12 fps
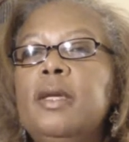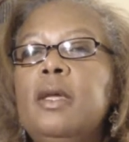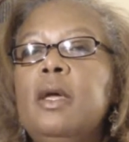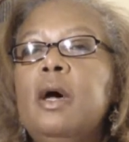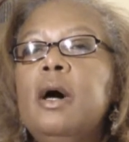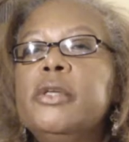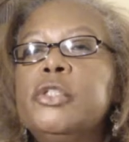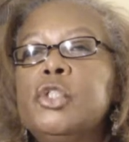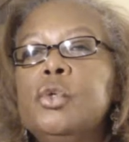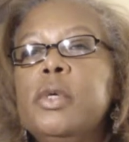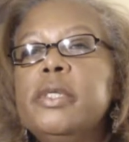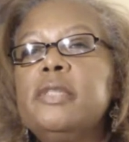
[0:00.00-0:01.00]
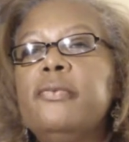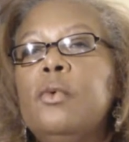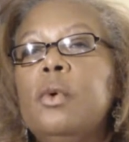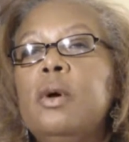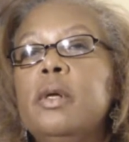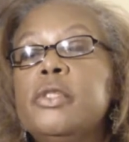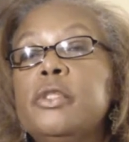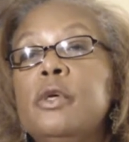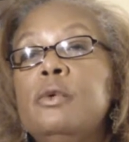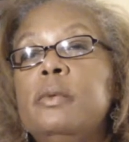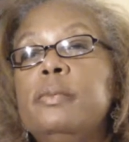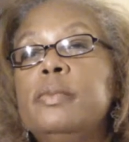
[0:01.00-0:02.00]
A source for
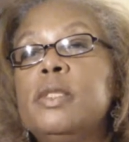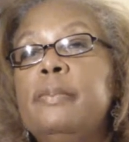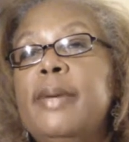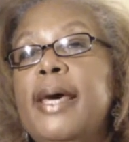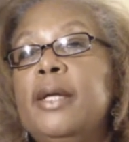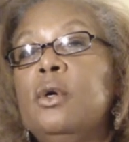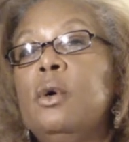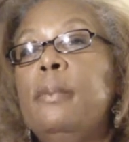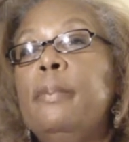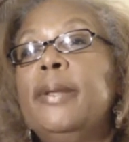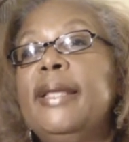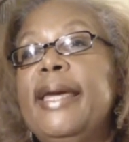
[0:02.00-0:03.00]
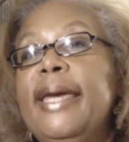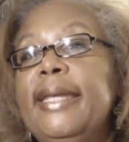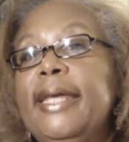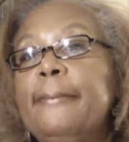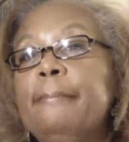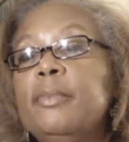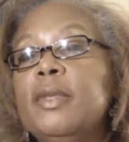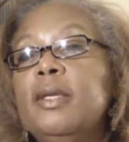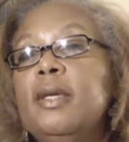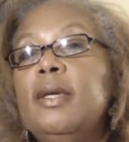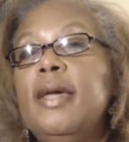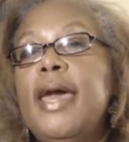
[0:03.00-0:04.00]
sabbatical planning
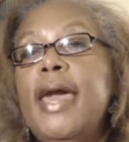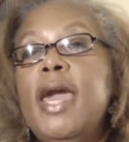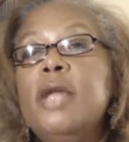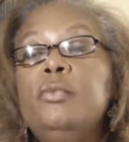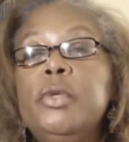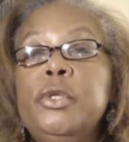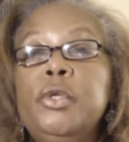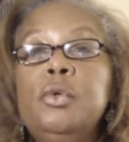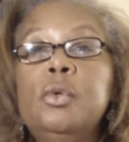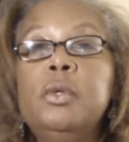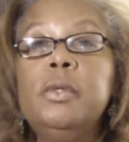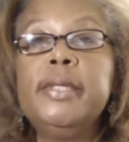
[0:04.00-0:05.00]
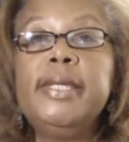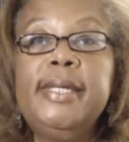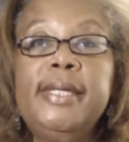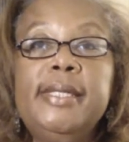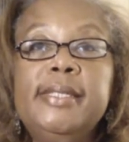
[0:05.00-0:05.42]
and renewal is the